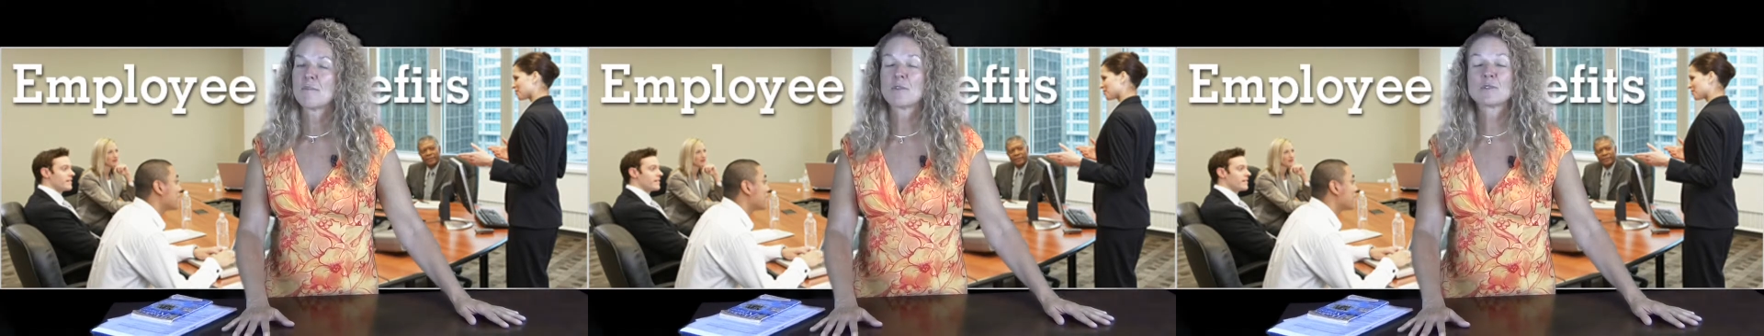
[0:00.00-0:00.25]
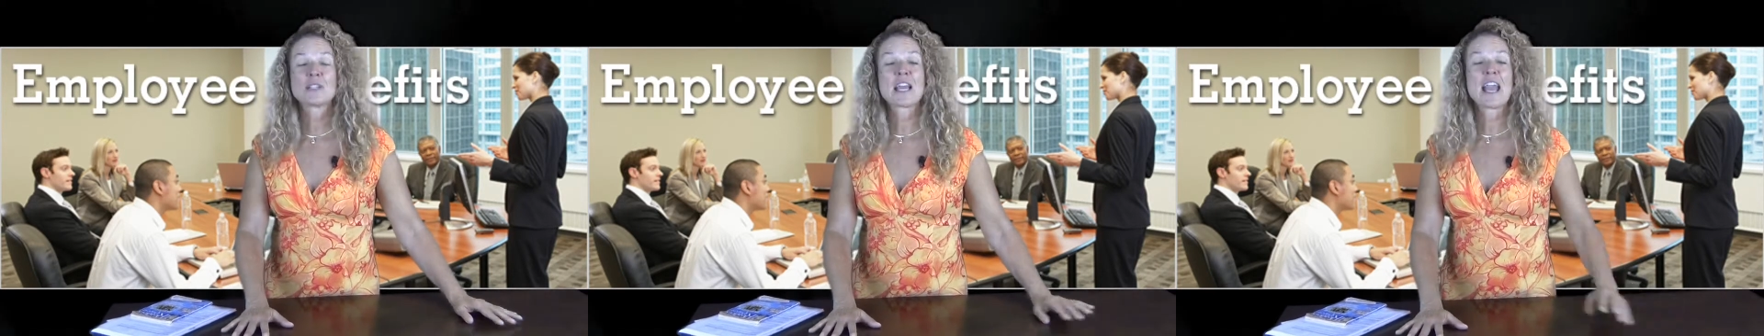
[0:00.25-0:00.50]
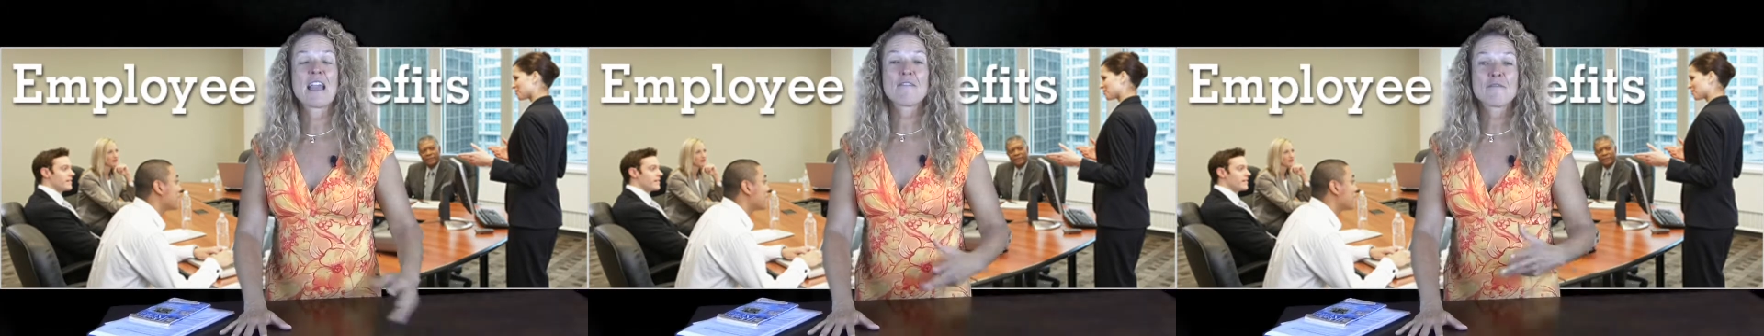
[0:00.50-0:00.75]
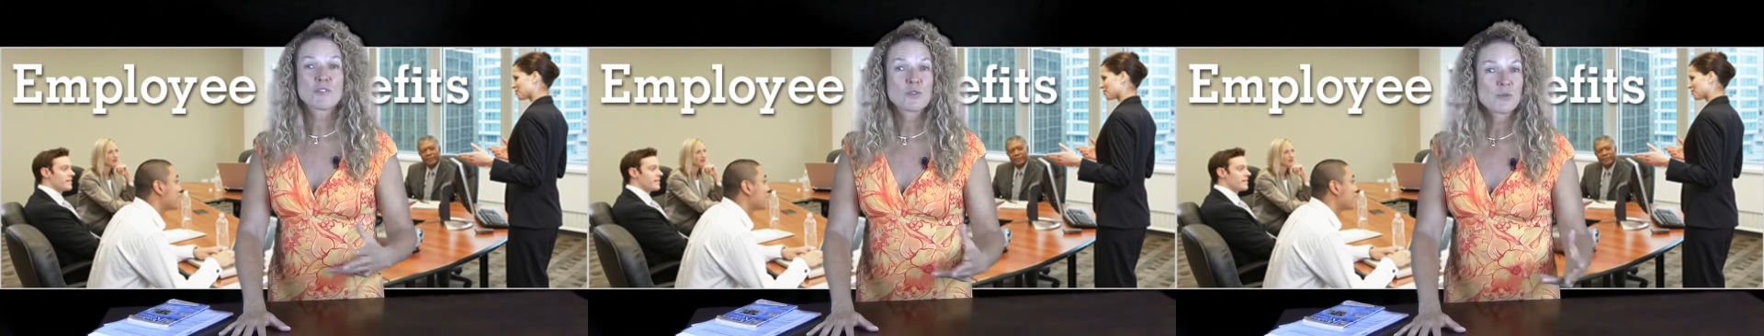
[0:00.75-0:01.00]
Most
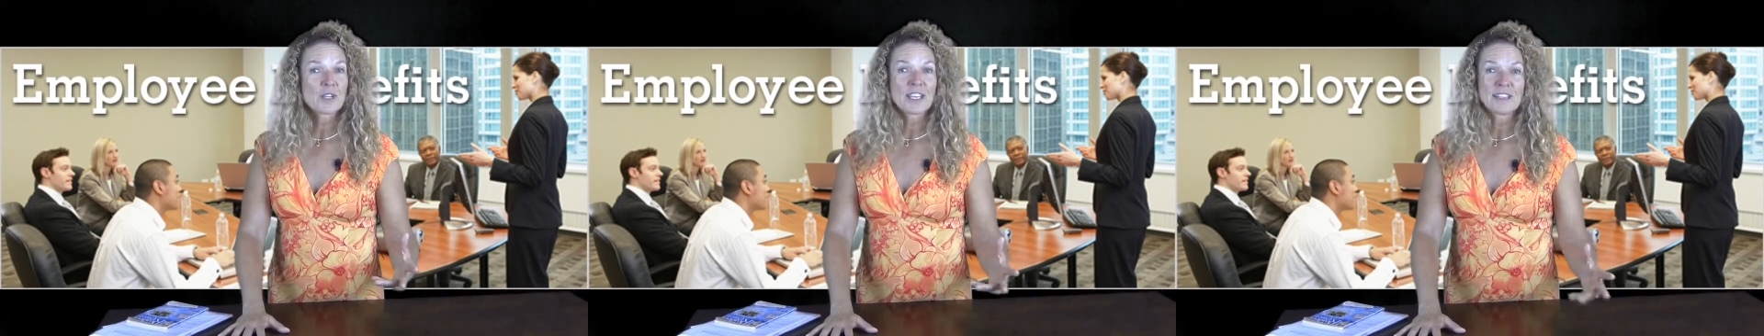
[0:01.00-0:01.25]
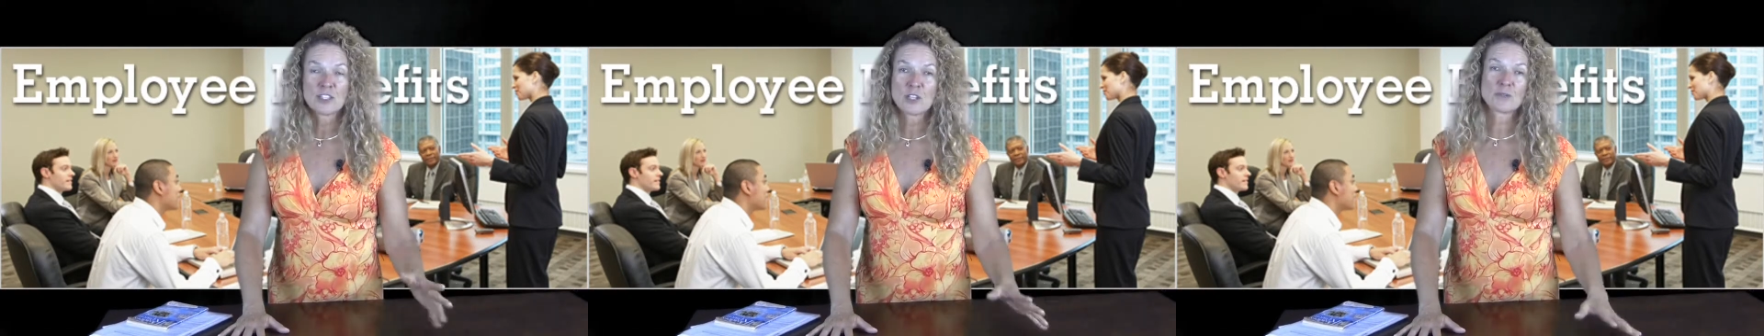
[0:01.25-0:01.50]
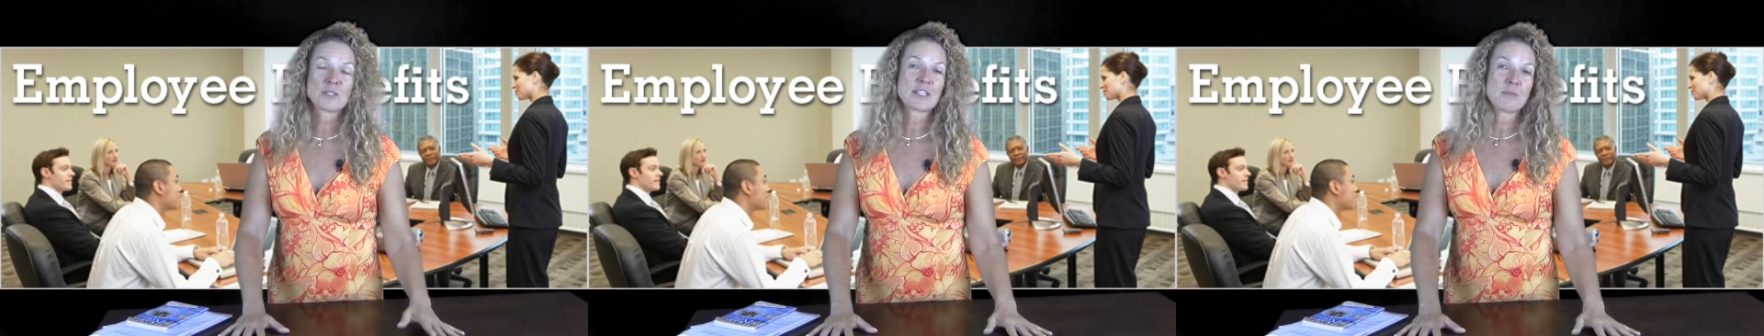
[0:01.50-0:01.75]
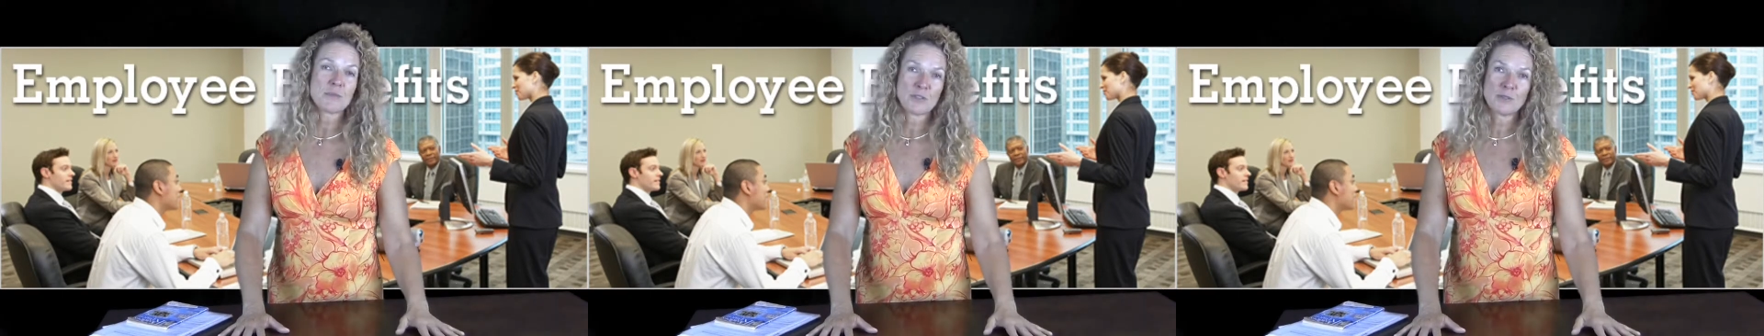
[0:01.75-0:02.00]
everyone knows
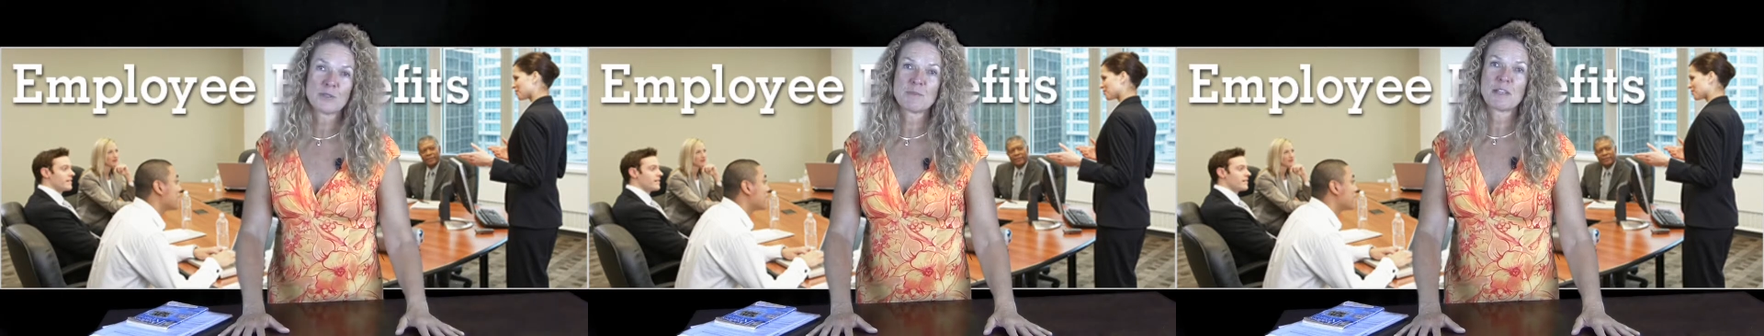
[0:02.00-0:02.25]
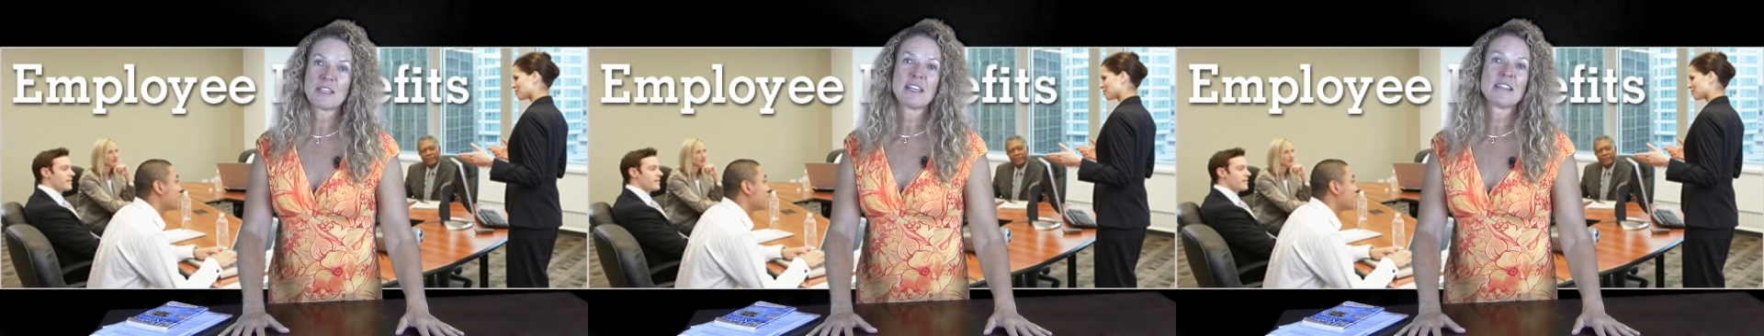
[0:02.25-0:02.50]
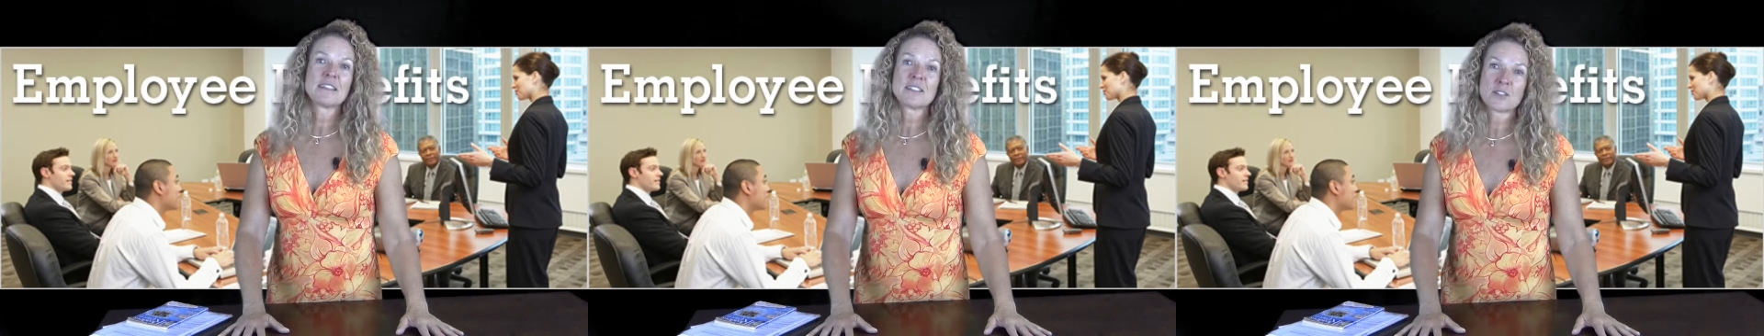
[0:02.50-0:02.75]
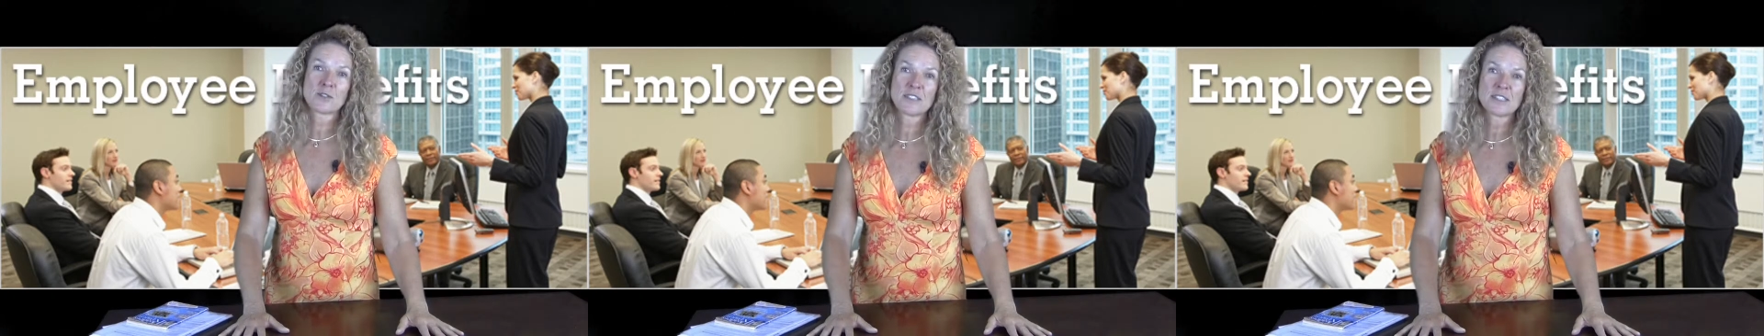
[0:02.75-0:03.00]
someone who's been in the
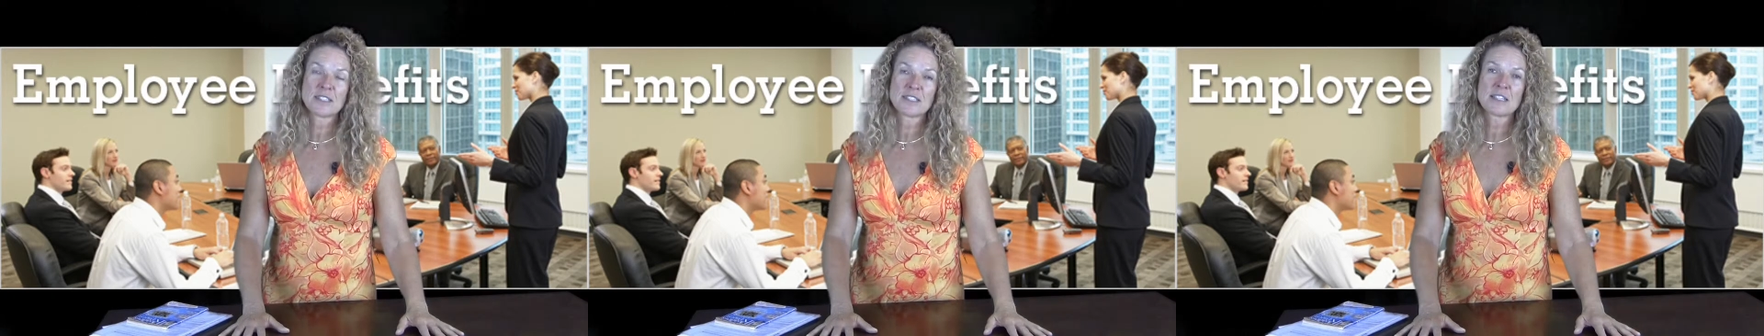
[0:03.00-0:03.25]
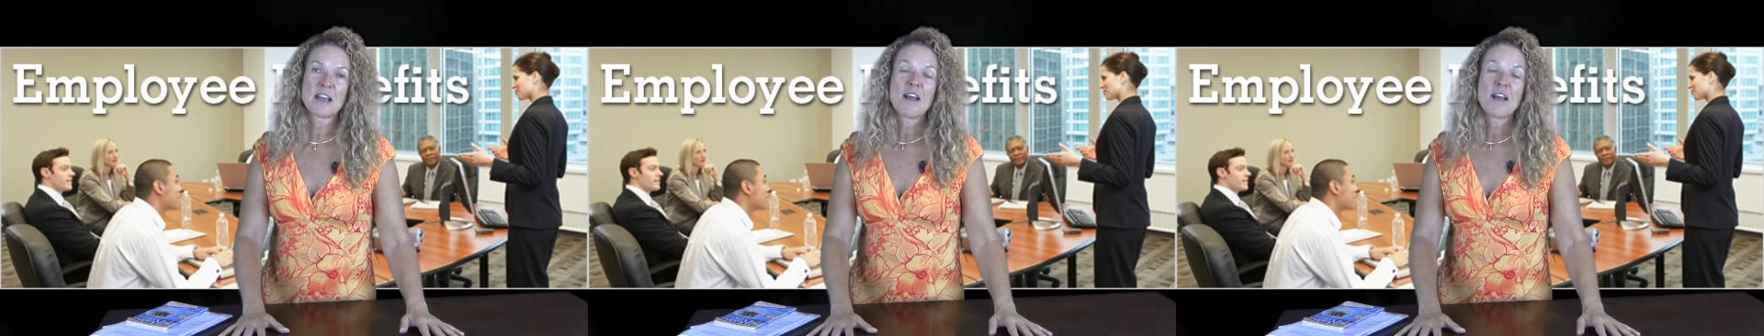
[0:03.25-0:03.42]
services.